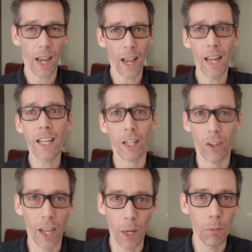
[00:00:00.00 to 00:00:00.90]
any
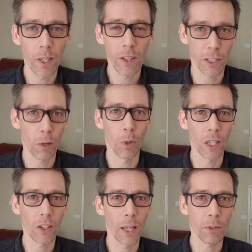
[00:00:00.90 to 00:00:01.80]
claim that someone
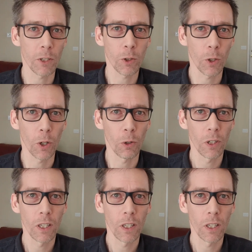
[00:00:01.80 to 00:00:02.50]
claims is true,